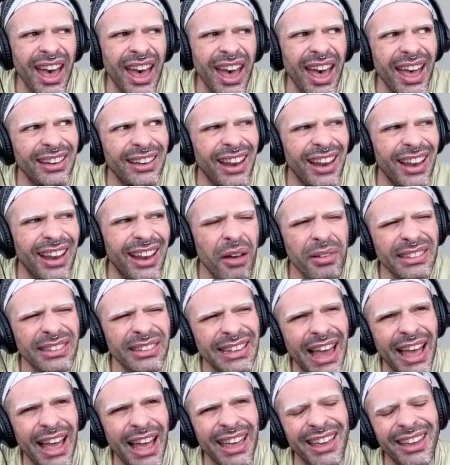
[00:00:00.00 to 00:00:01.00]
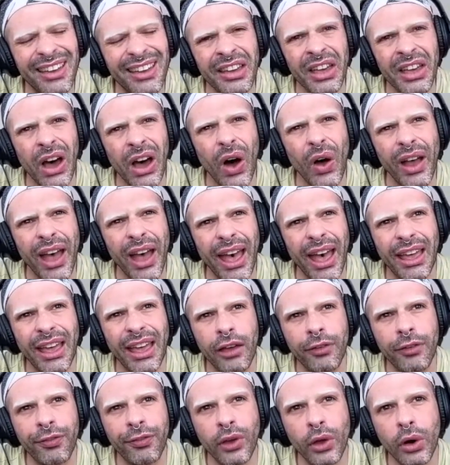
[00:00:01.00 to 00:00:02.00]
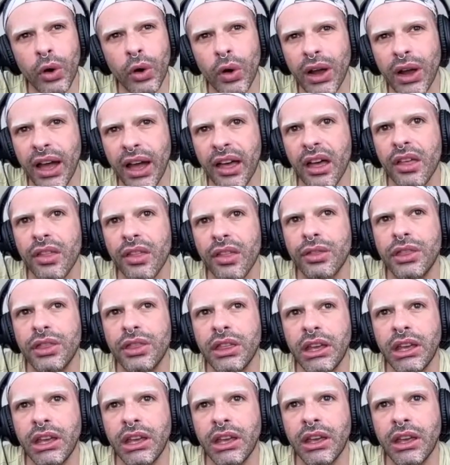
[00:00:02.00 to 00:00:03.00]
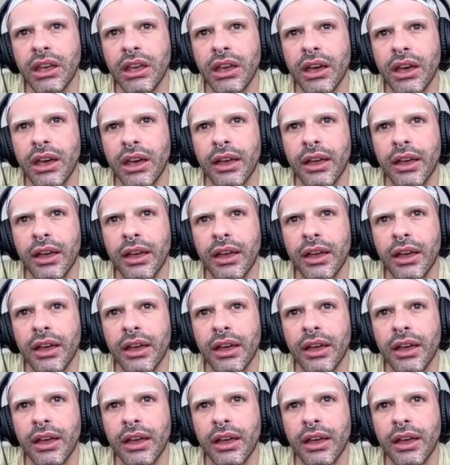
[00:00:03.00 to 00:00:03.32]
And I was like, okay, if you look at the